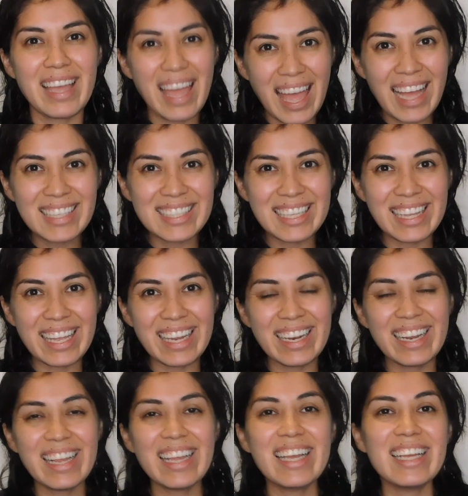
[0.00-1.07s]
Excellent.
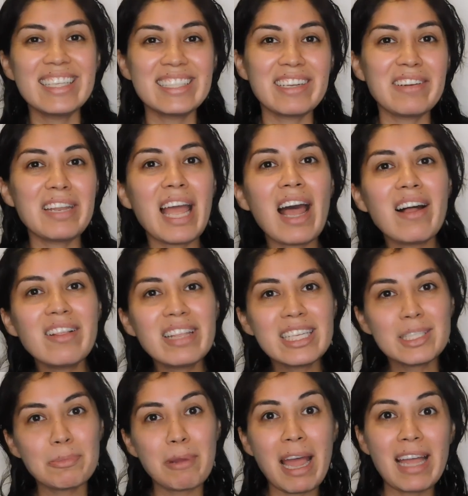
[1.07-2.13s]
So now let's
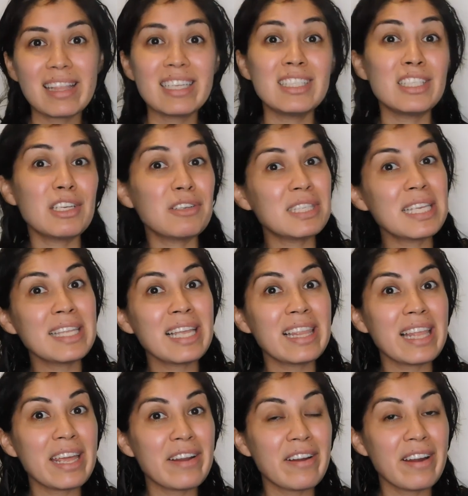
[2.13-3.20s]
practice using the
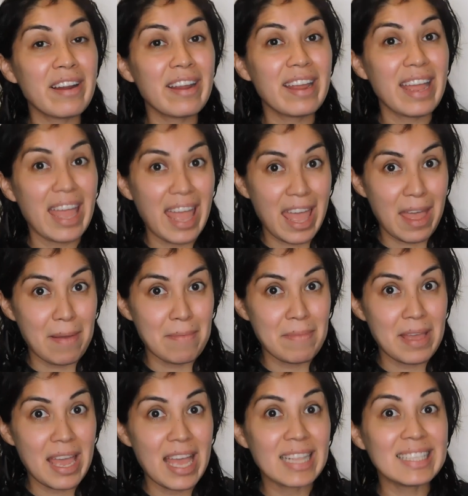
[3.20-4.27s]
letter M
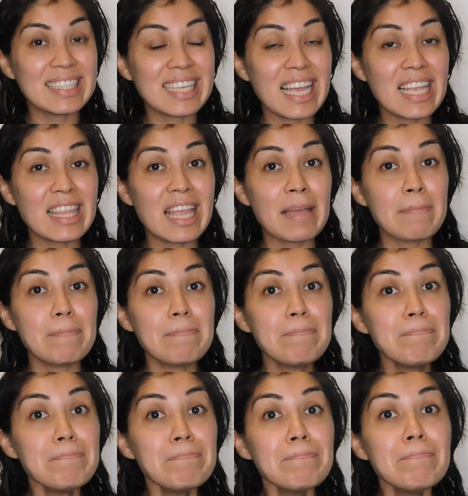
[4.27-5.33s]
and saying the
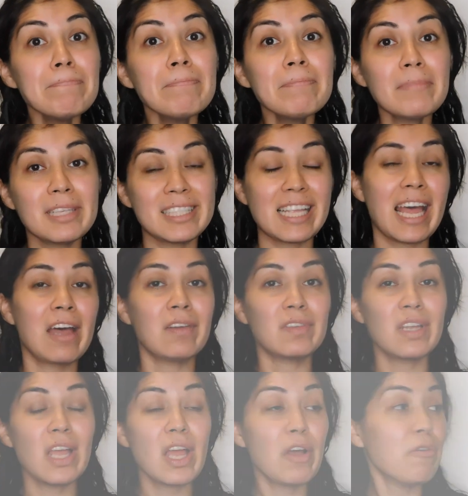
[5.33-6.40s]
sound
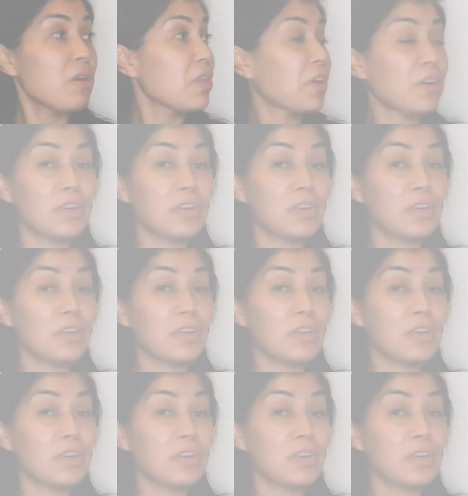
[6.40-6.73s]
with our